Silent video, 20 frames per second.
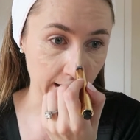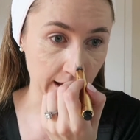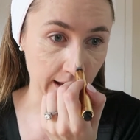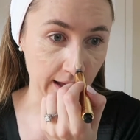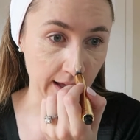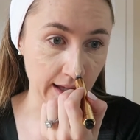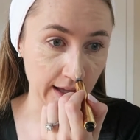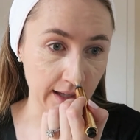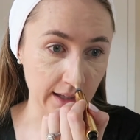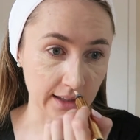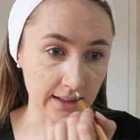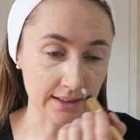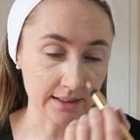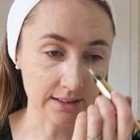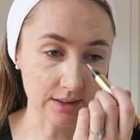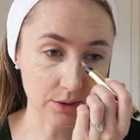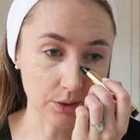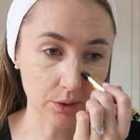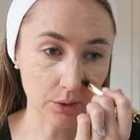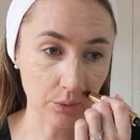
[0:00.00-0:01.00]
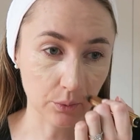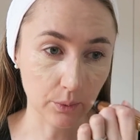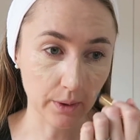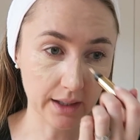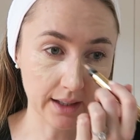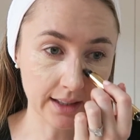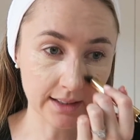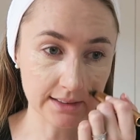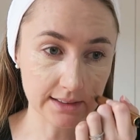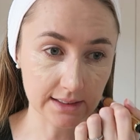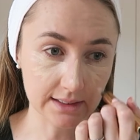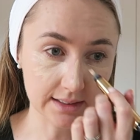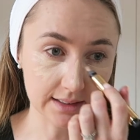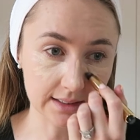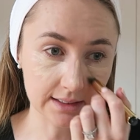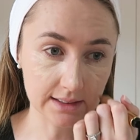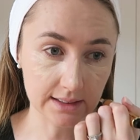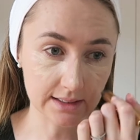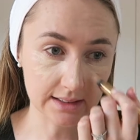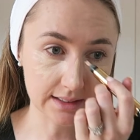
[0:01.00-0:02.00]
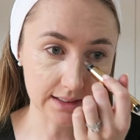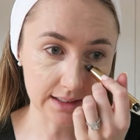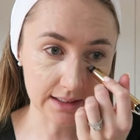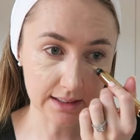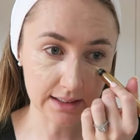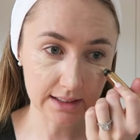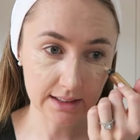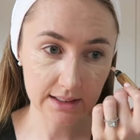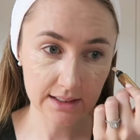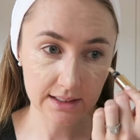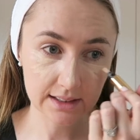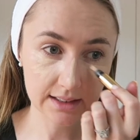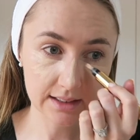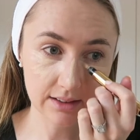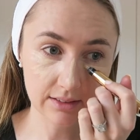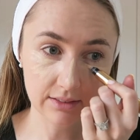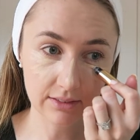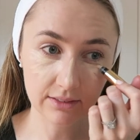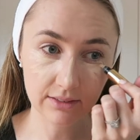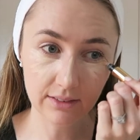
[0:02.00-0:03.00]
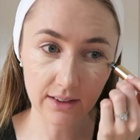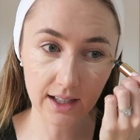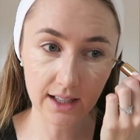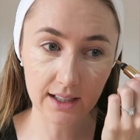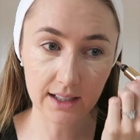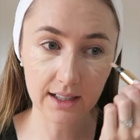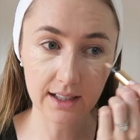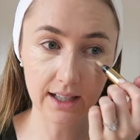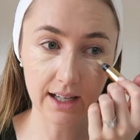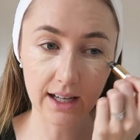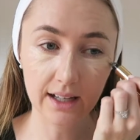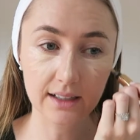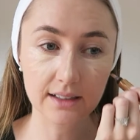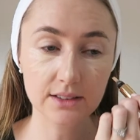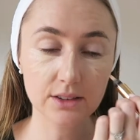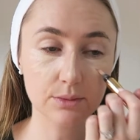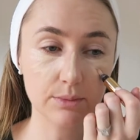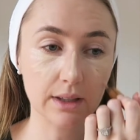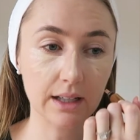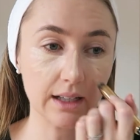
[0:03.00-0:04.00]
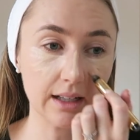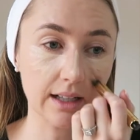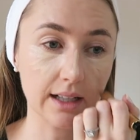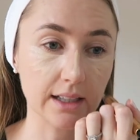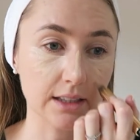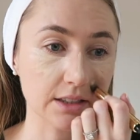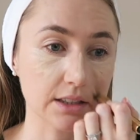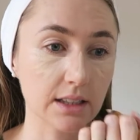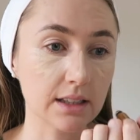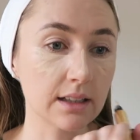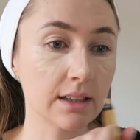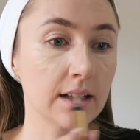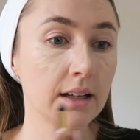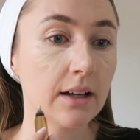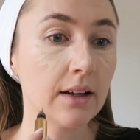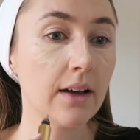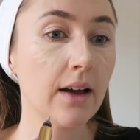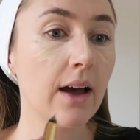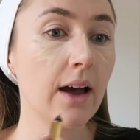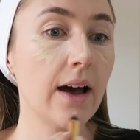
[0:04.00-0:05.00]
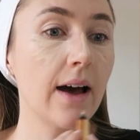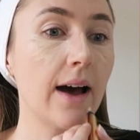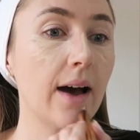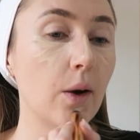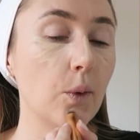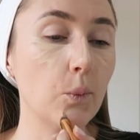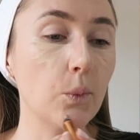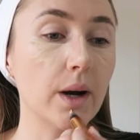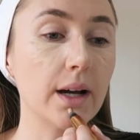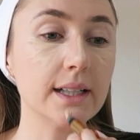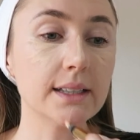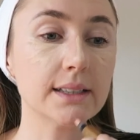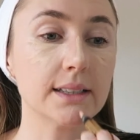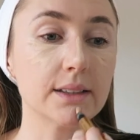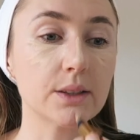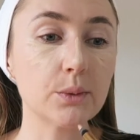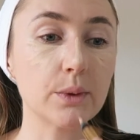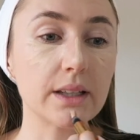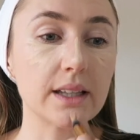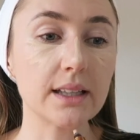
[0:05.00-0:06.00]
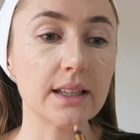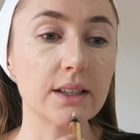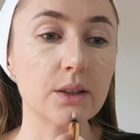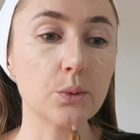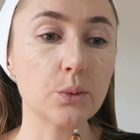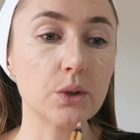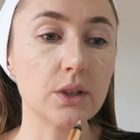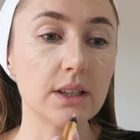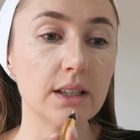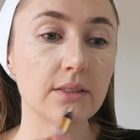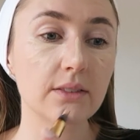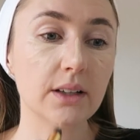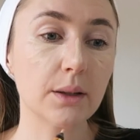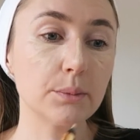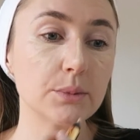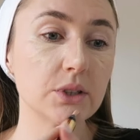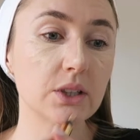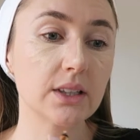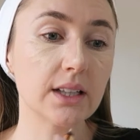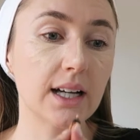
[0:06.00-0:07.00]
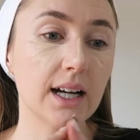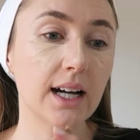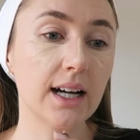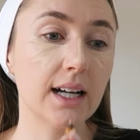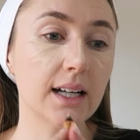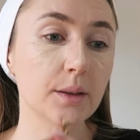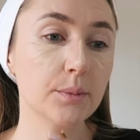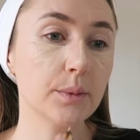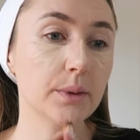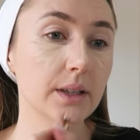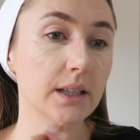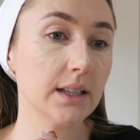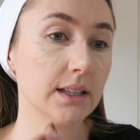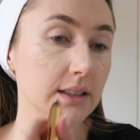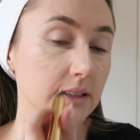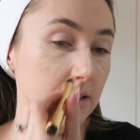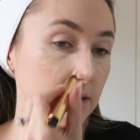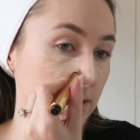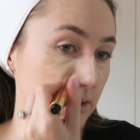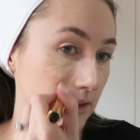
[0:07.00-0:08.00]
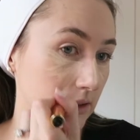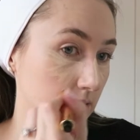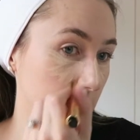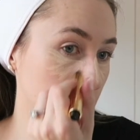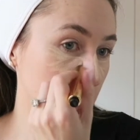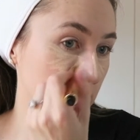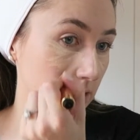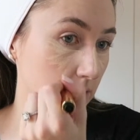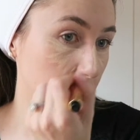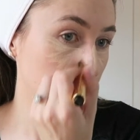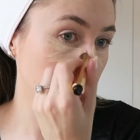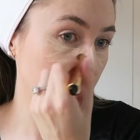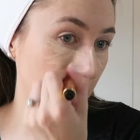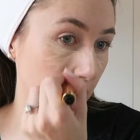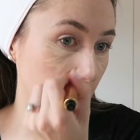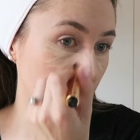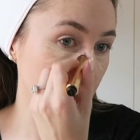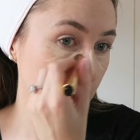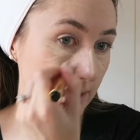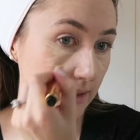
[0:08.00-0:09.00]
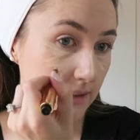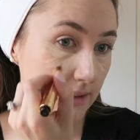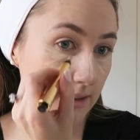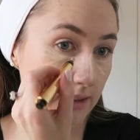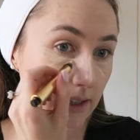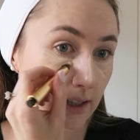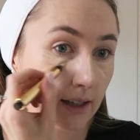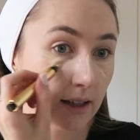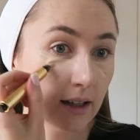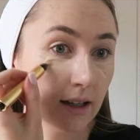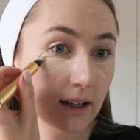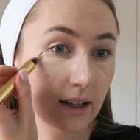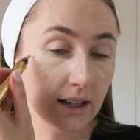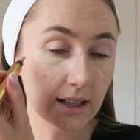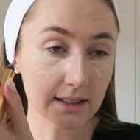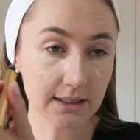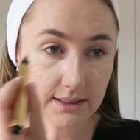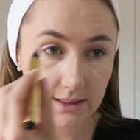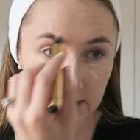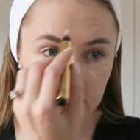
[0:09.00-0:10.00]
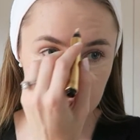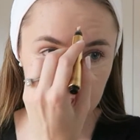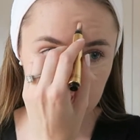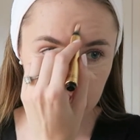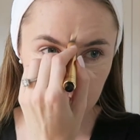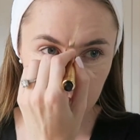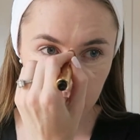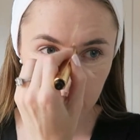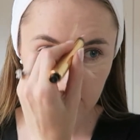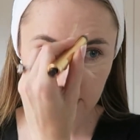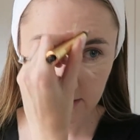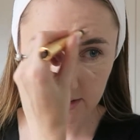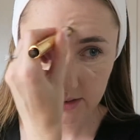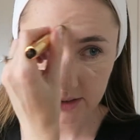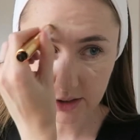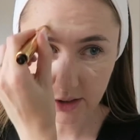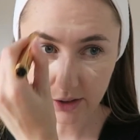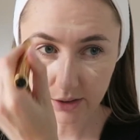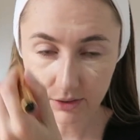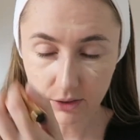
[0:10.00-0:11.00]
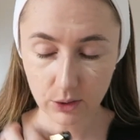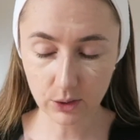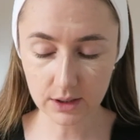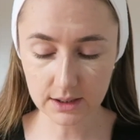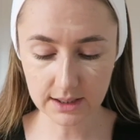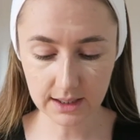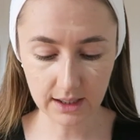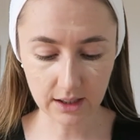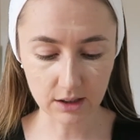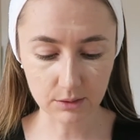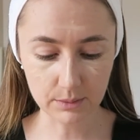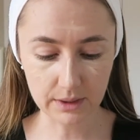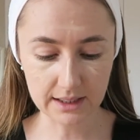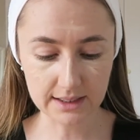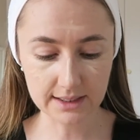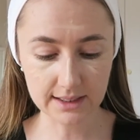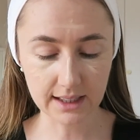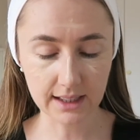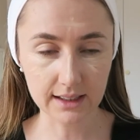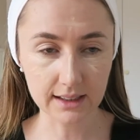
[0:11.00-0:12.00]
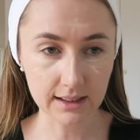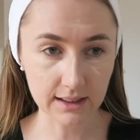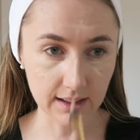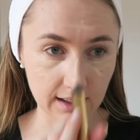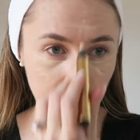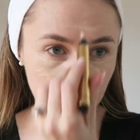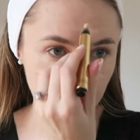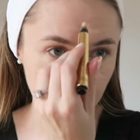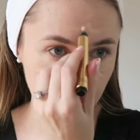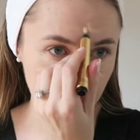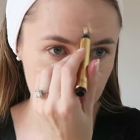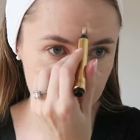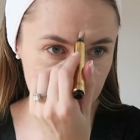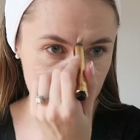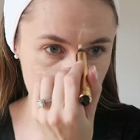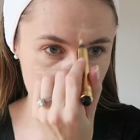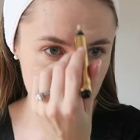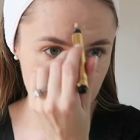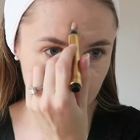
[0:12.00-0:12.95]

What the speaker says: and when I did finally add it to my collection, I wondered whether it would live up to the hype, and to be honest, it sits so flawlessly on my skin that